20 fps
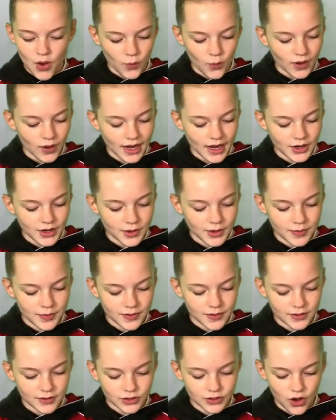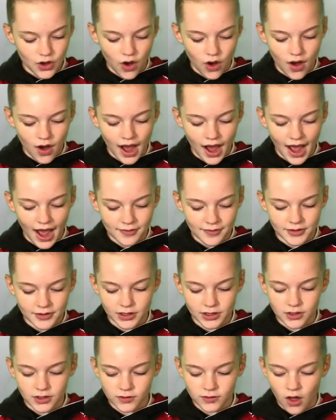When I open the door, I
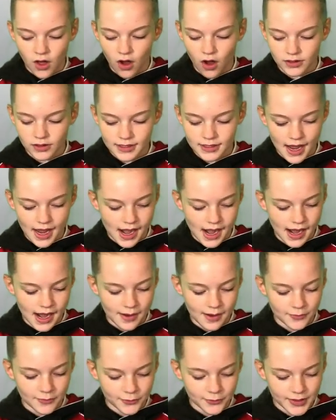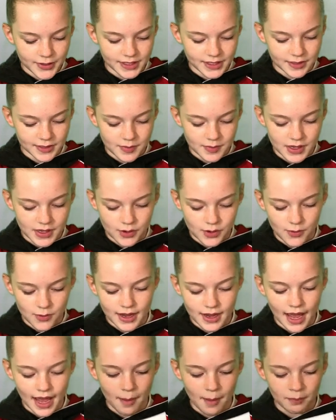feel unlocked and I am free to be who
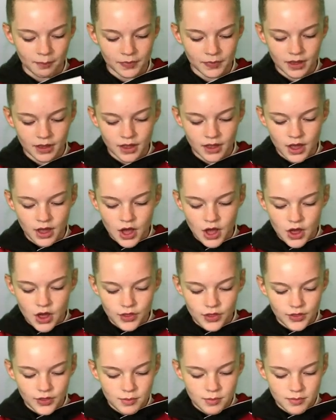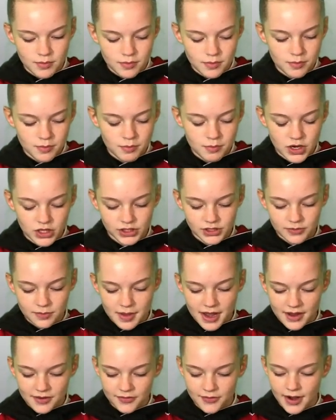I am. Most of
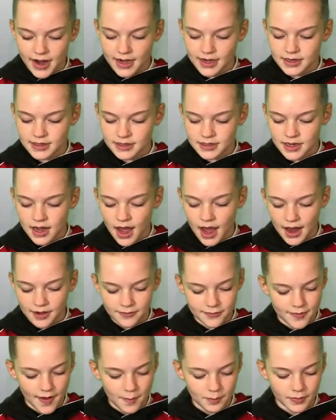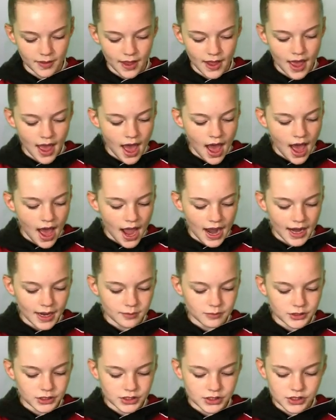my friends and family, I
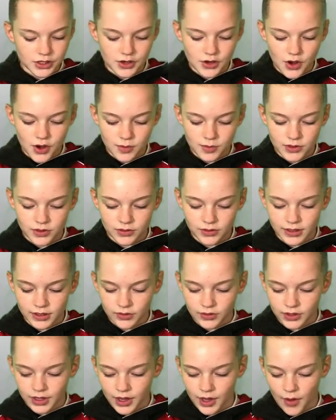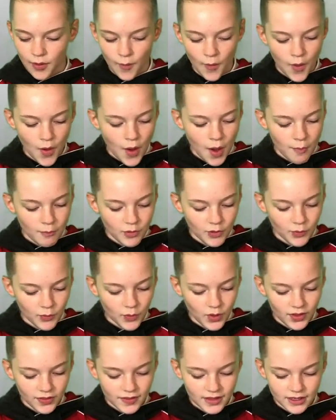am just a normal little girl, but
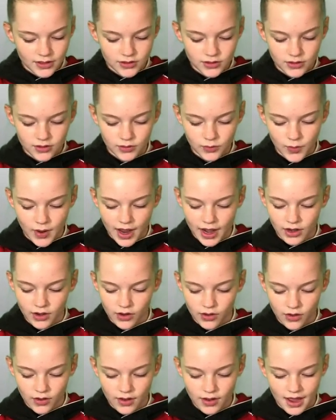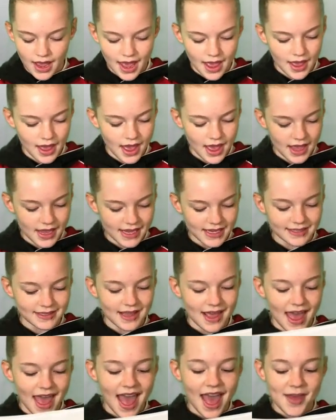what they don't quite know is
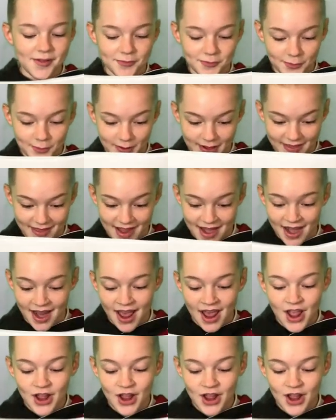everything.